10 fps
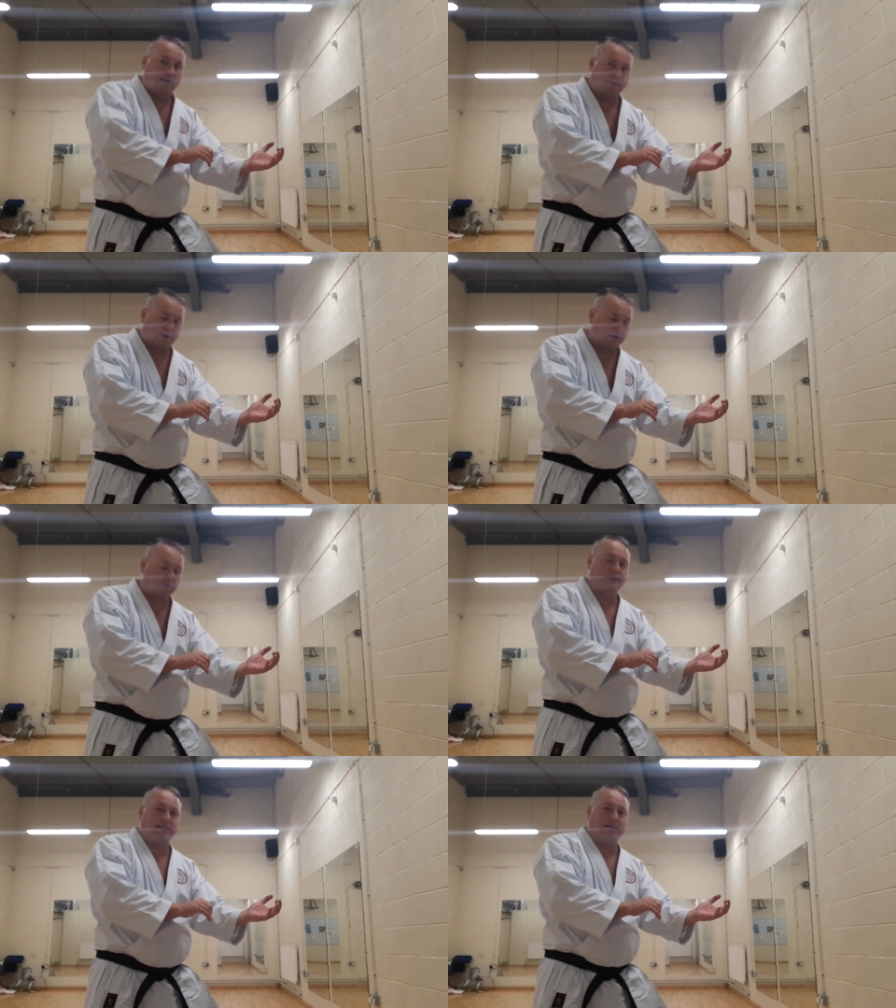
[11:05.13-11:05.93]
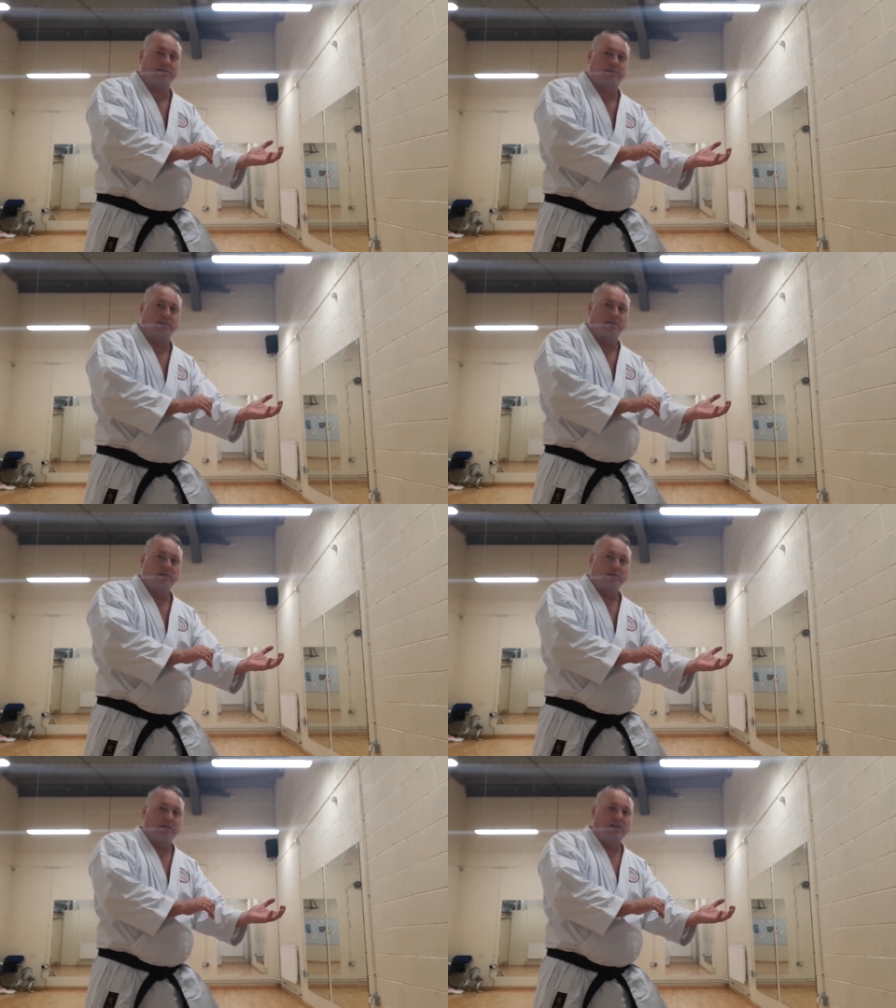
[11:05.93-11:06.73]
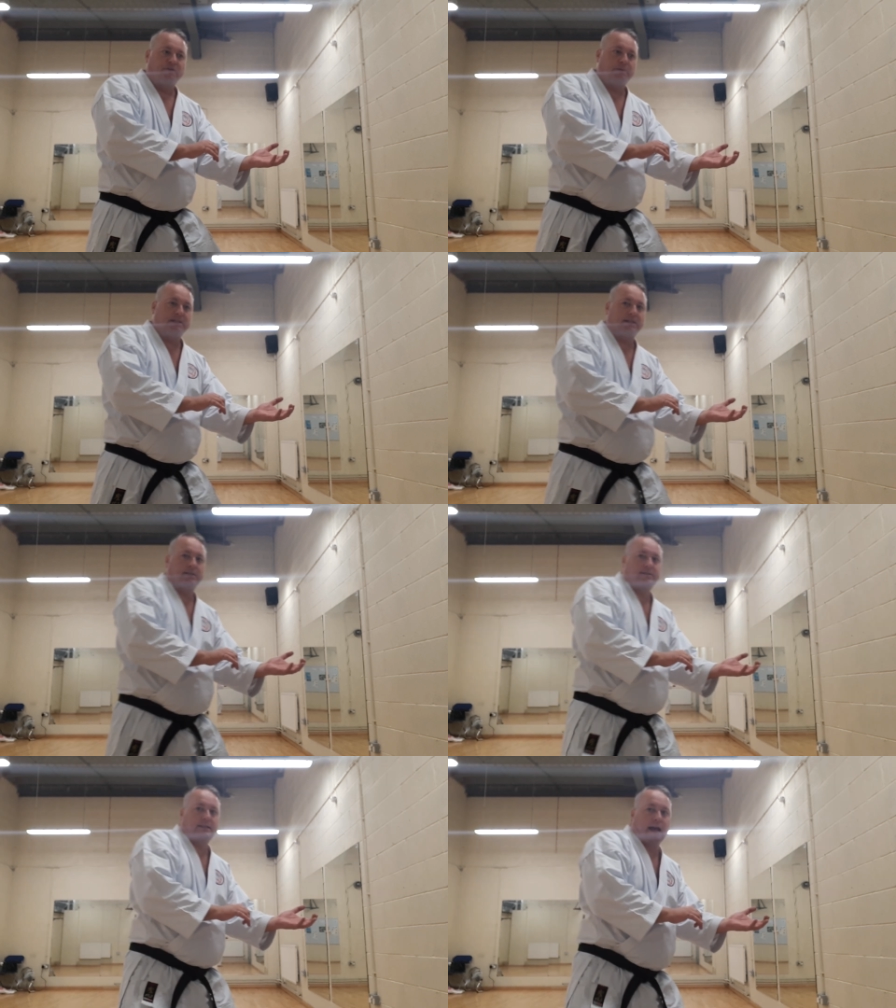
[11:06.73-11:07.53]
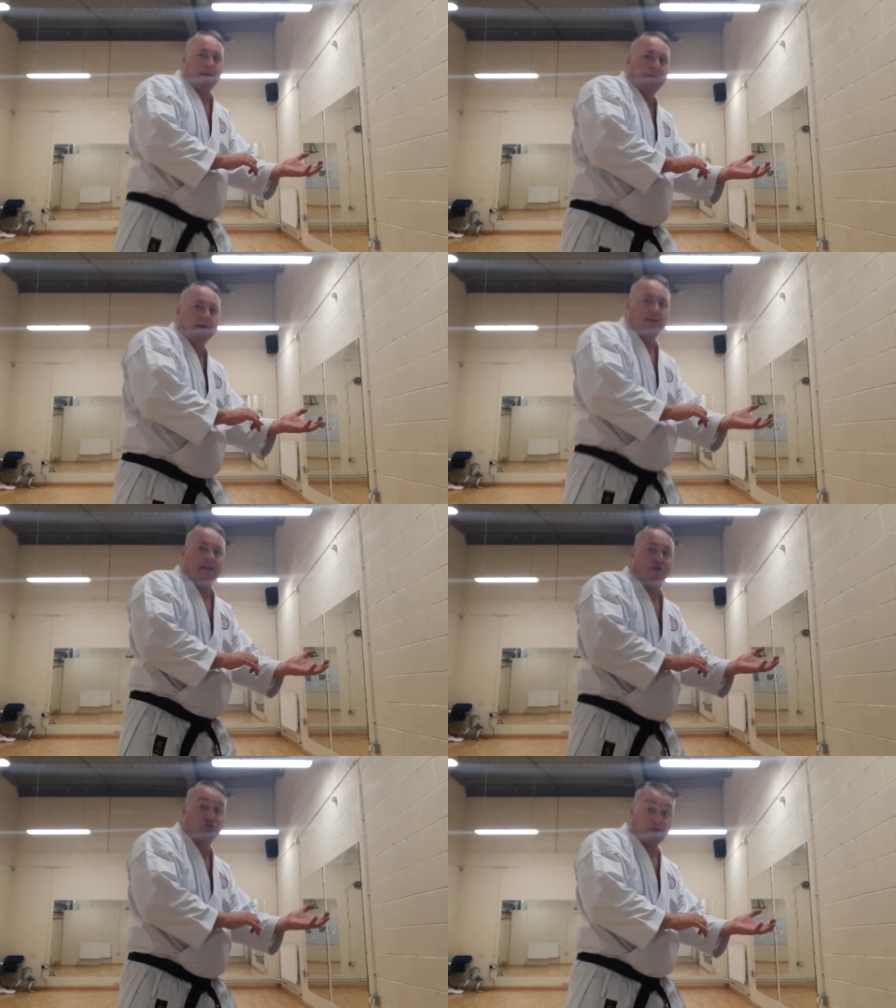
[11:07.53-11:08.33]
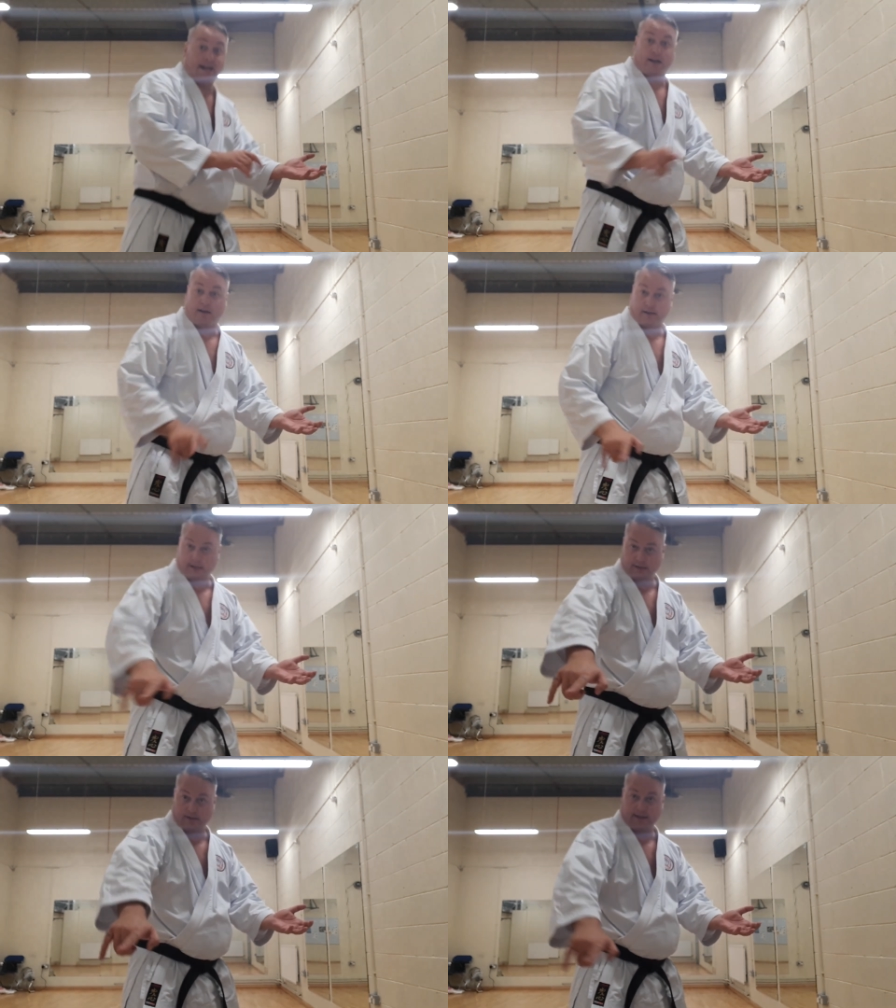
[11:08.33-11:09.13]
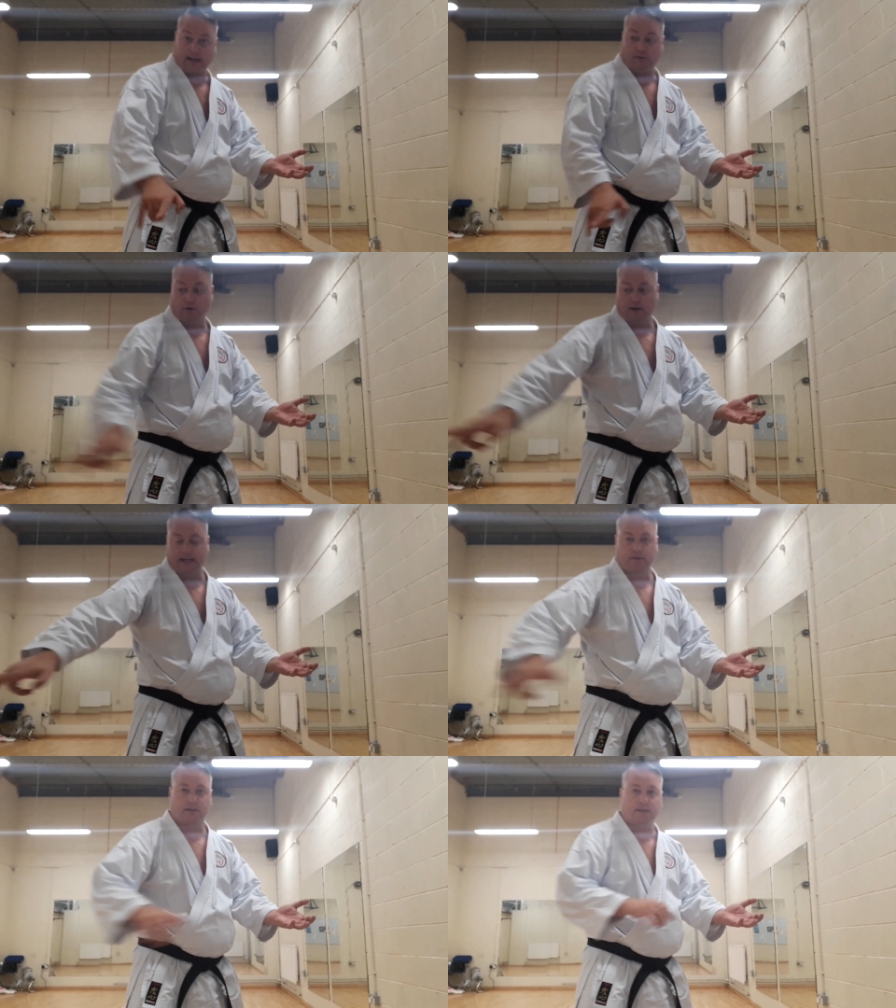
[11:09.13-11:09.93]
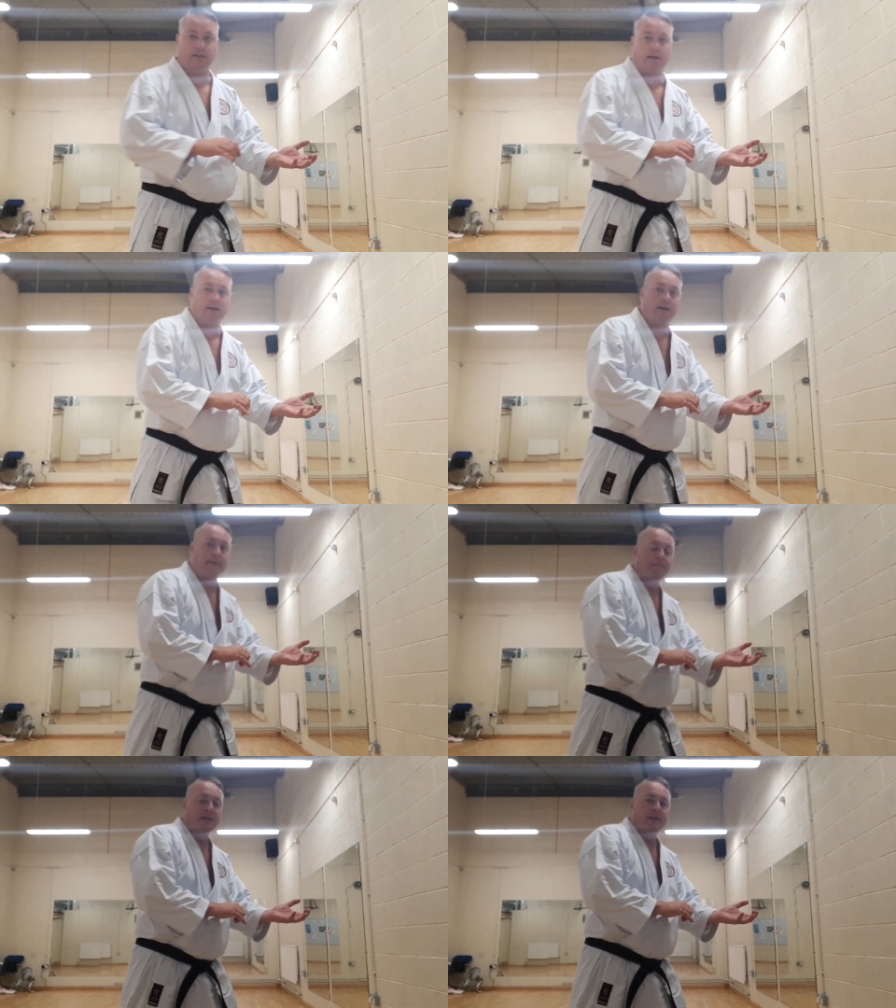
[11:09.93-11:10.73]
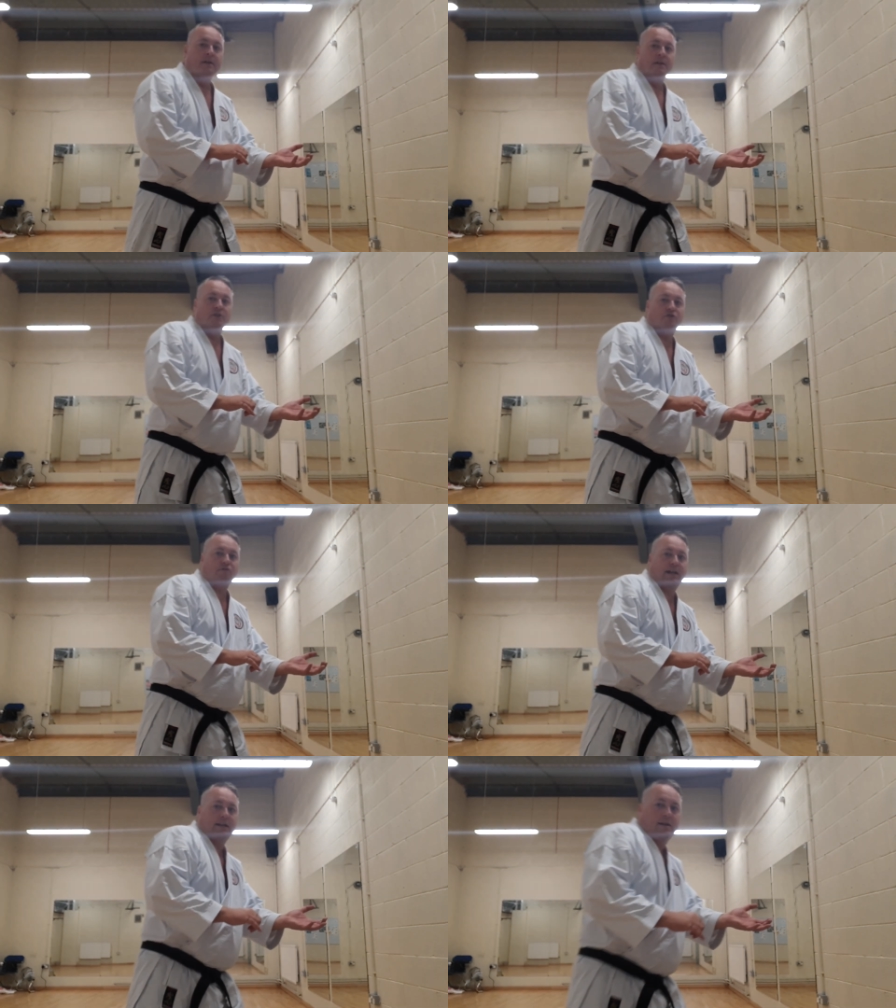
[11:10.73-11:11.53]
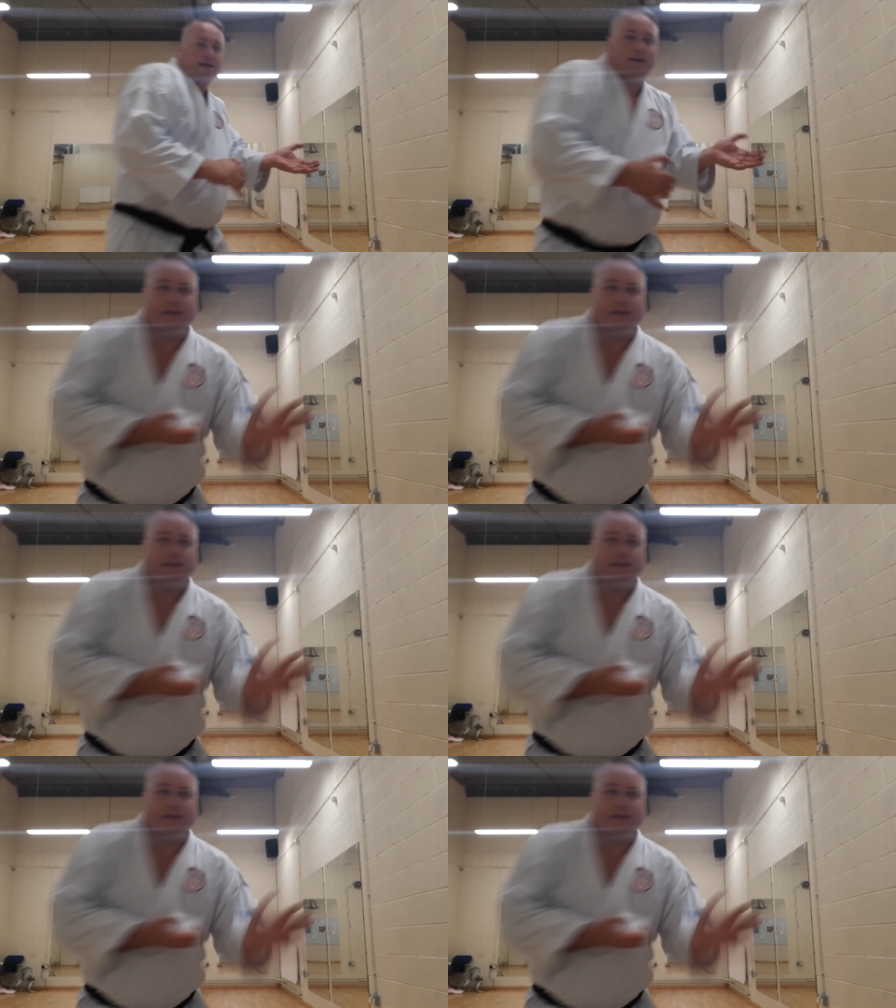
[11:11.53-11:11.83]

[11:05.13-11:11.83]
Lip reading: I've got a good stance. For me to then step in a straight line, now not out to the side, straight line,